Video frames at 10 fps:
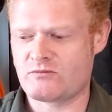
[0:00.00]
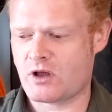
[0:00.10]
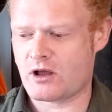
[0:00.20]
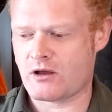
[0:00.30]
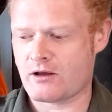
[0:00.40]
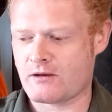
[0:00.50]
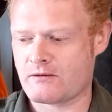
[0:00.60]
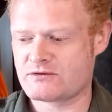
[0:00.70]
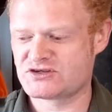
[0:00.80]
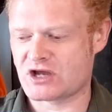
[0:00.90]

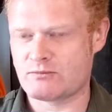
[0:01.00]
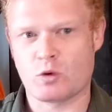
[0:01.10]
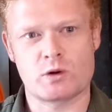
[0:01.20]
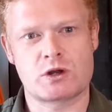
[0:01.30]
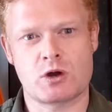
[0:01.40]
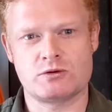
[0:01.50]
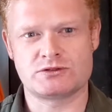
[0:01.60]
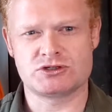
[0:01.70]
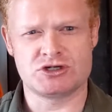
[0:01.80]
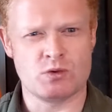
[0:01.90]
uh, Cyborg
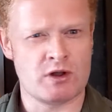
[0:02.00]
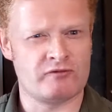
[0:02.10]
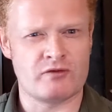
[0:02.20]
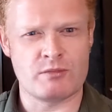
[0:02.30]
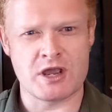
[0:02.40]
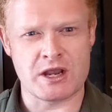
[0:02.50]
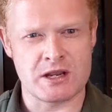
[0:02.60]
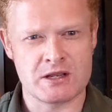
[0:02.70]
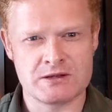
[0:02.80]
goes, she will for me.